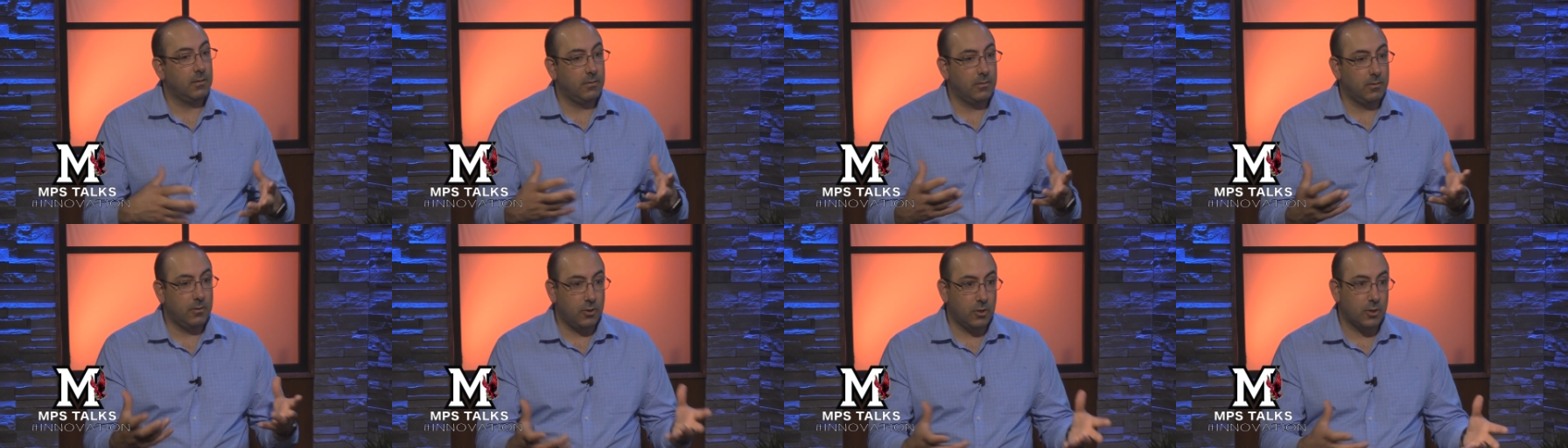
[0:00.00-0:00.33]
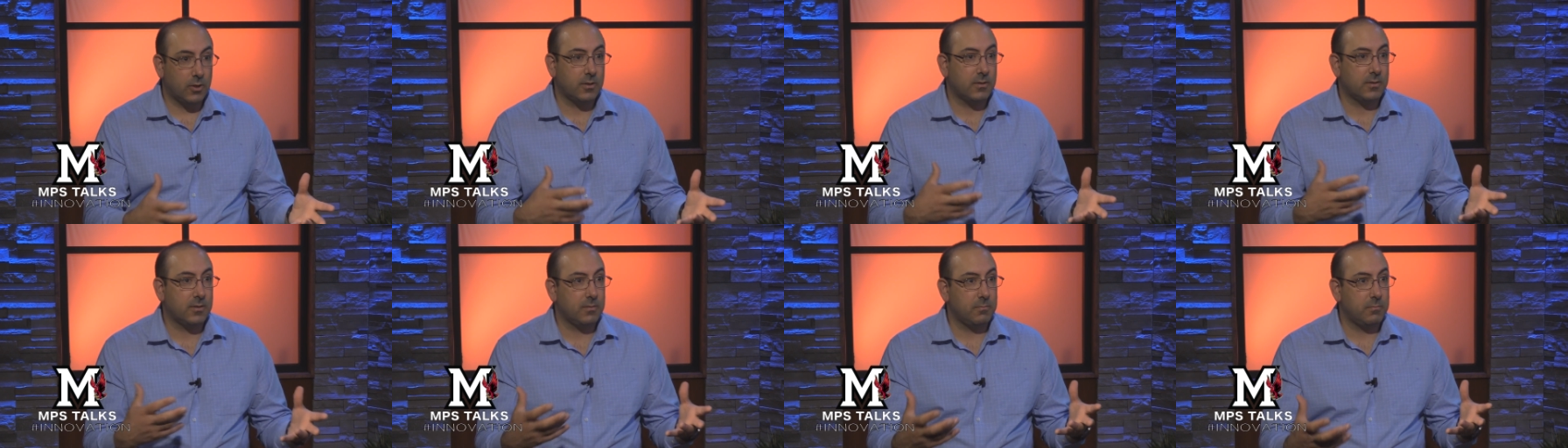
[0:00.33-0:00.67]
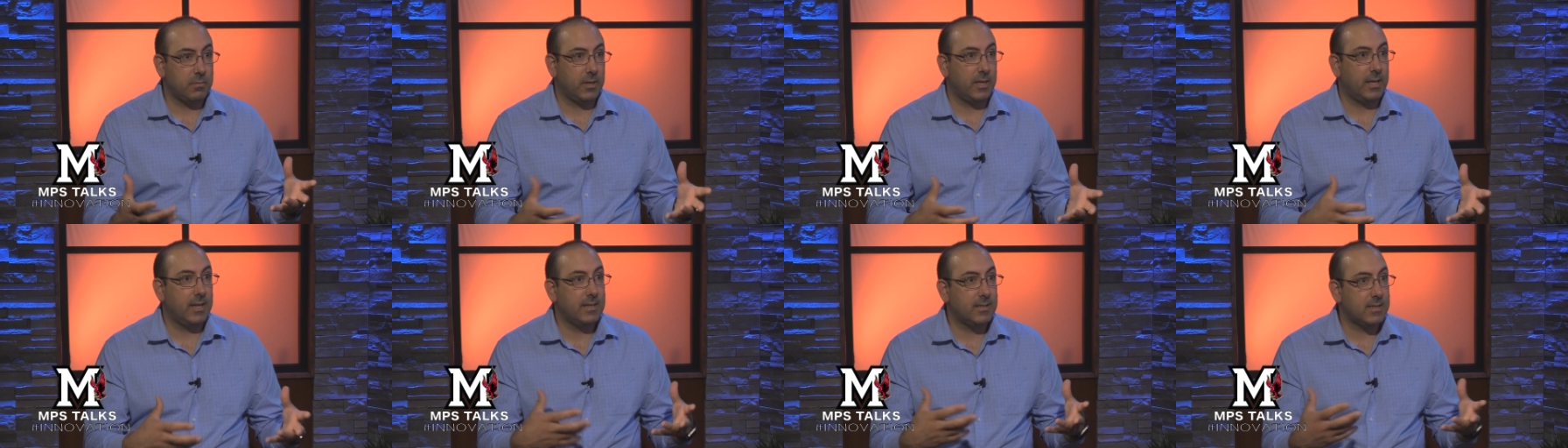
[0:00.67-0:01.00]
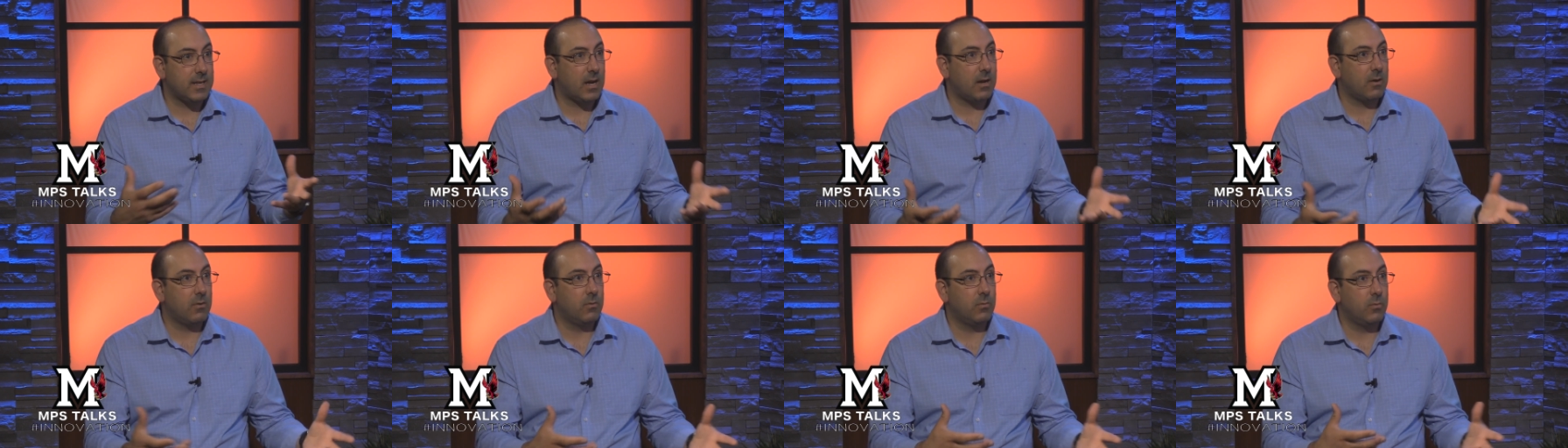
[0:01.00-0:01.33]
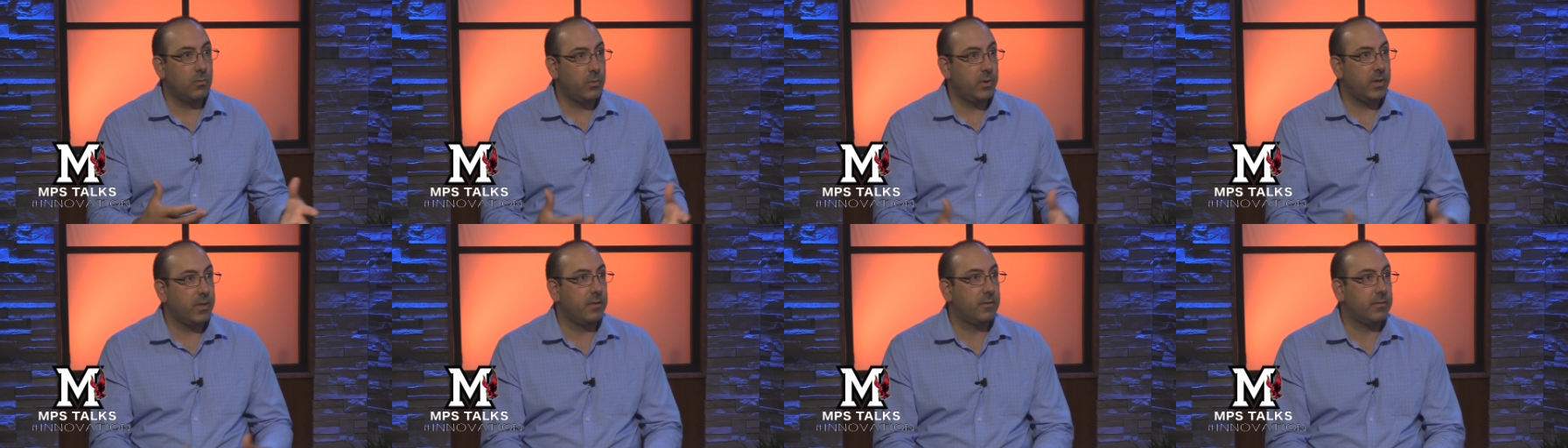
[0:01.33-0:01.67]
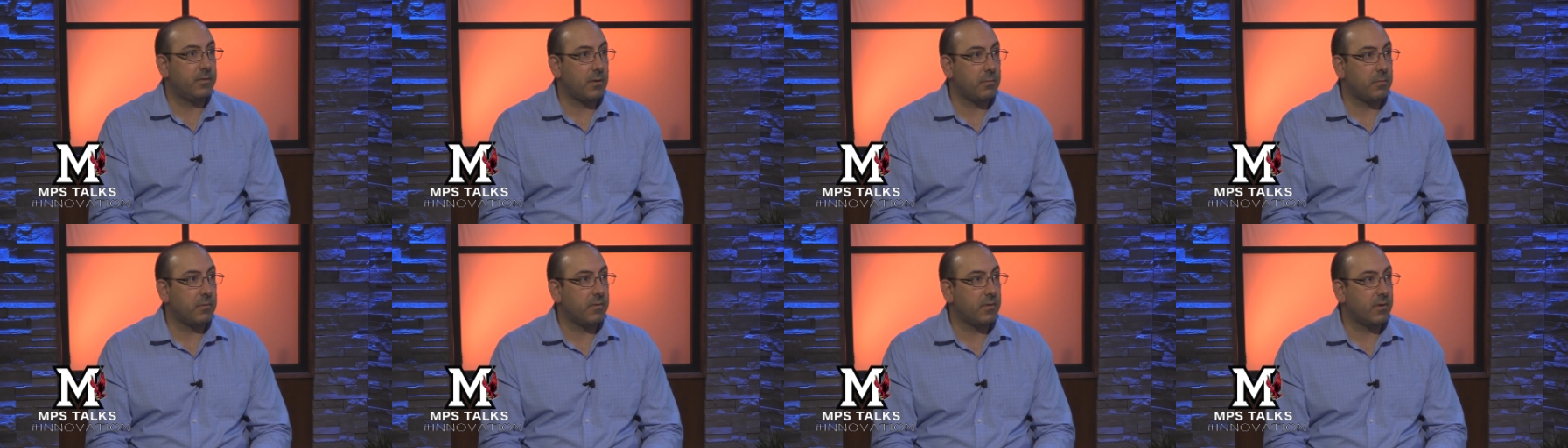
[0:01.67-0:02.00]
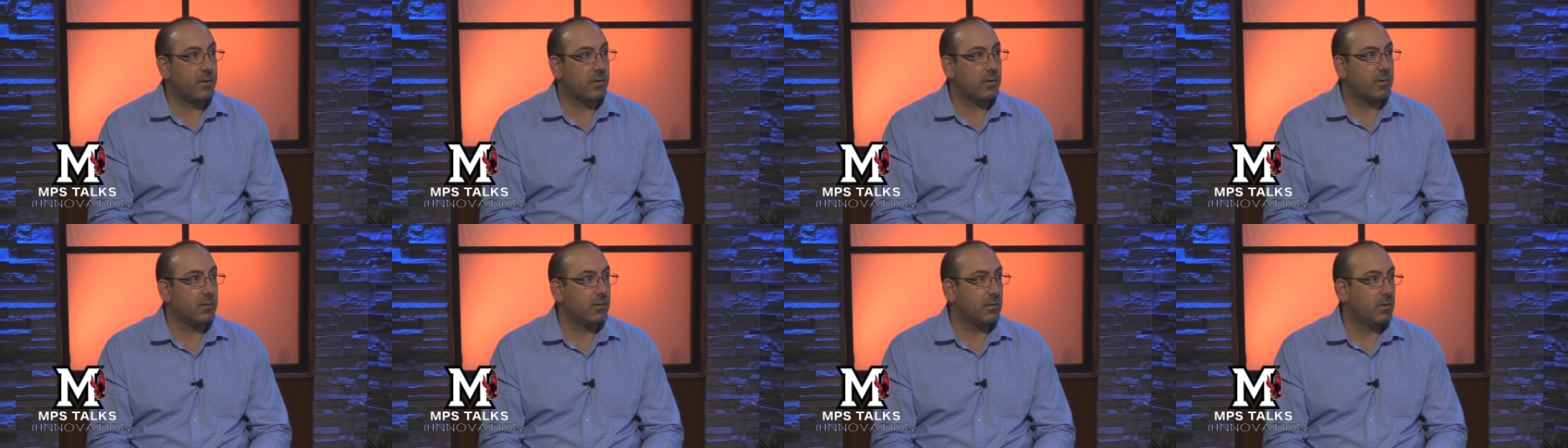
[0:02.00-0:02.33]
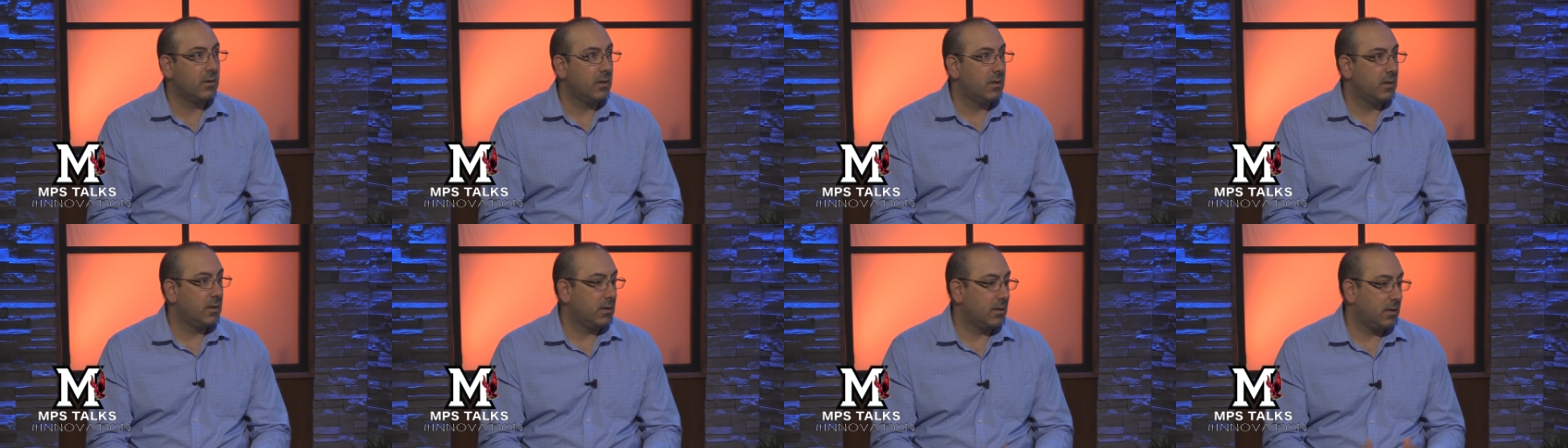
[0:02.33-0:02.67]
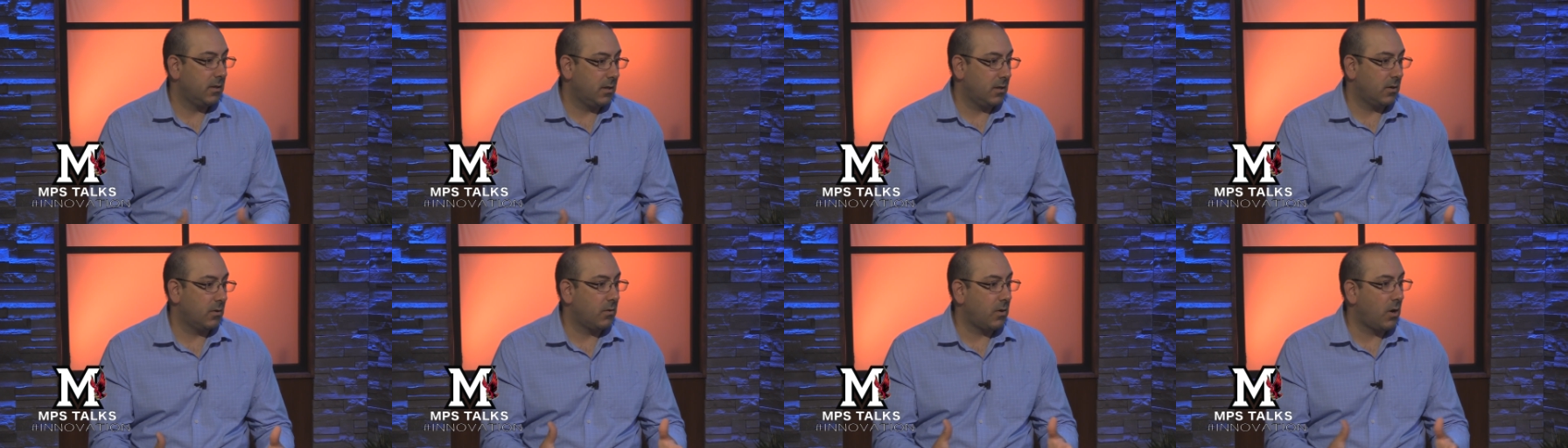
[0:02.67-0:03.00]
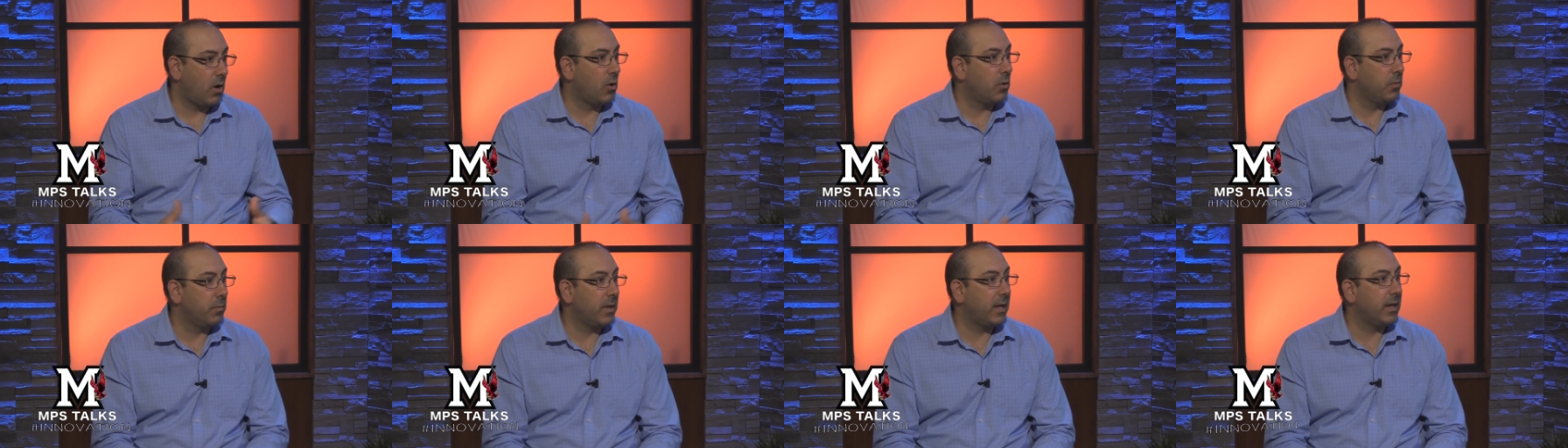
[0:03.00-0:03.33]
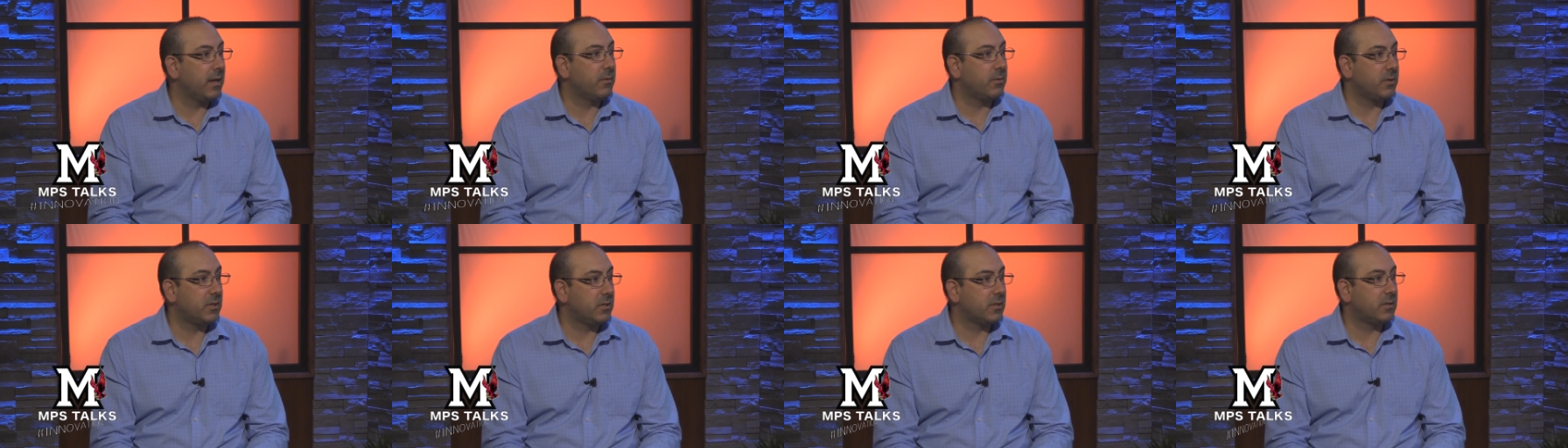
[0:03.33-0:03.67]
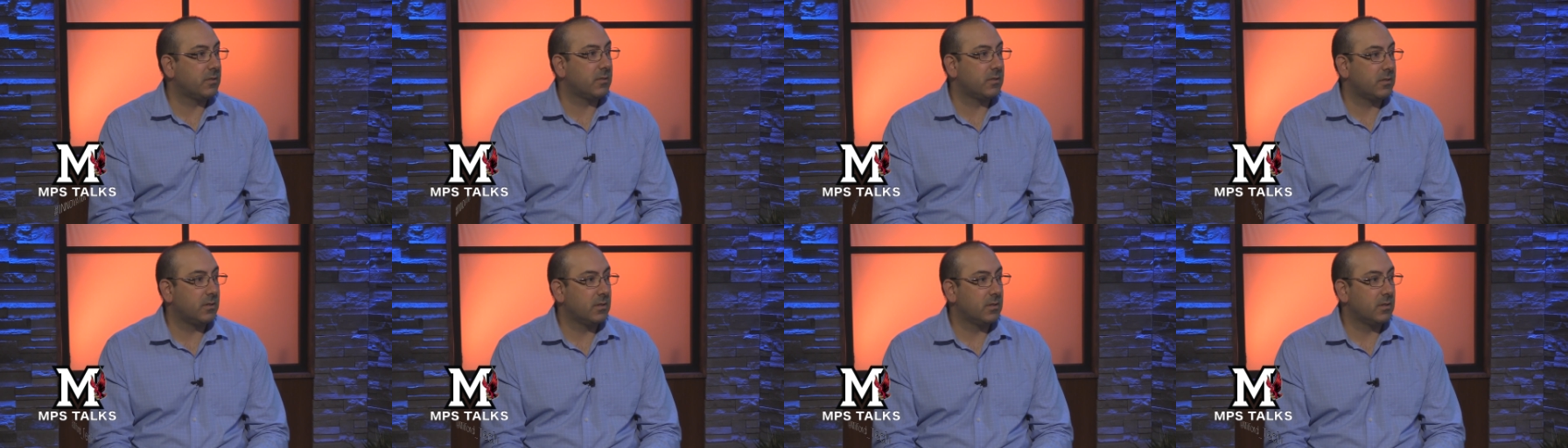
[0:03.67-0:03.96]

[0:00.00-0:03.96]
looks and plays out with some of their you know home languages